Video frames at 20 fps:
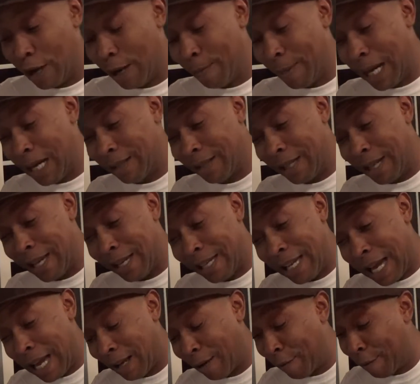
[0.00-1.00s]
I'm out there in
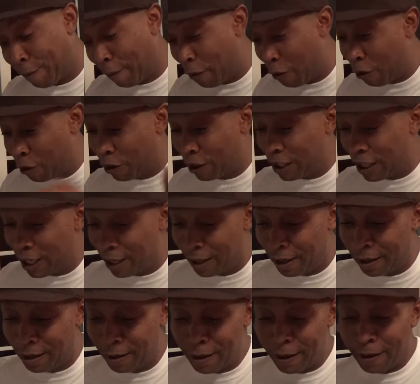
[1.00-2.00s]

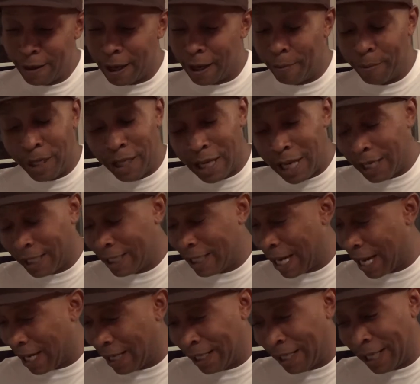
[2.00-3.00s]
California. I mean, not
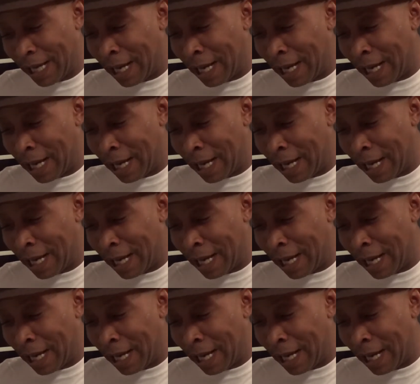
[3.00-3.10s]
Cali,